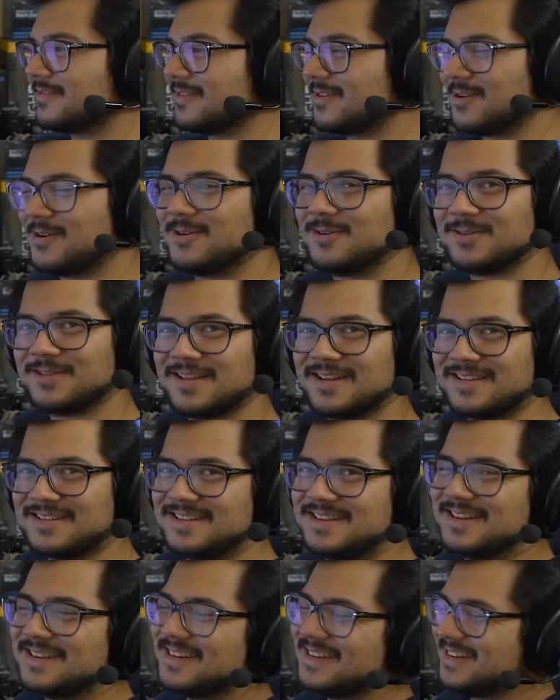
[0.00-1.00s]
Oh
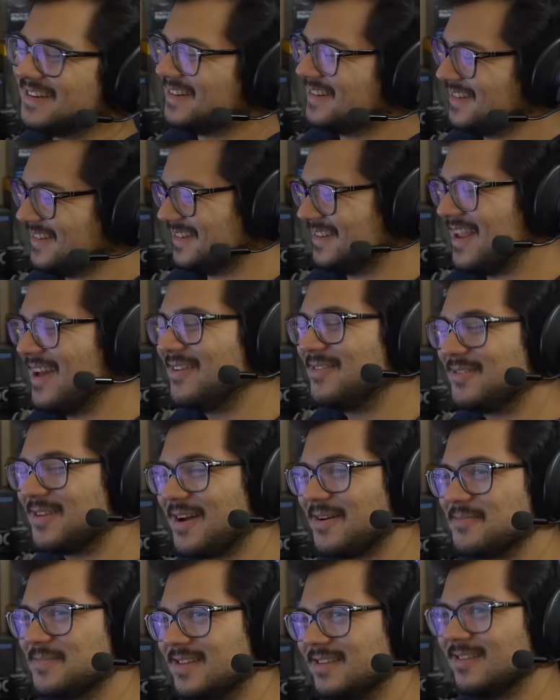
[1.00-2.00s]
my, now you
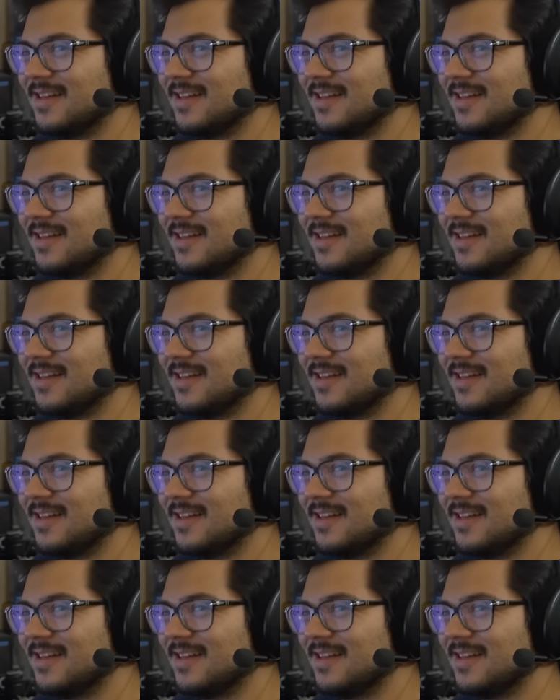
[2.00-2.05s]
got me